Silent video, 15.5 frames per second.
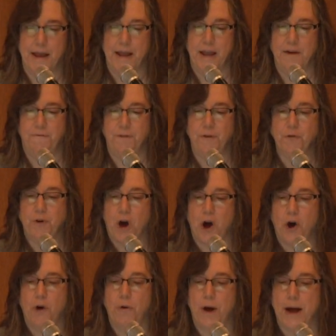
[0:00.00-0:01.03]
If you
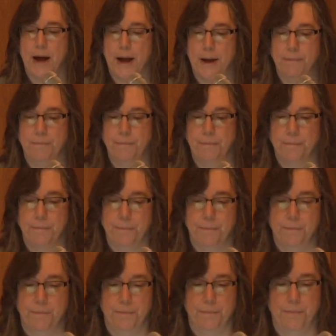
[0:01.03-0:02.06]
go,
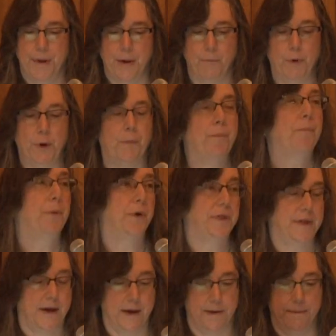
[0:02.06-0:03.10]
and we'll
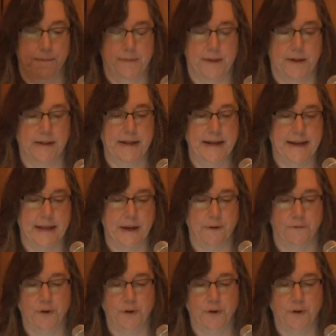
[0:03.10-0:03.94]
put the link in there.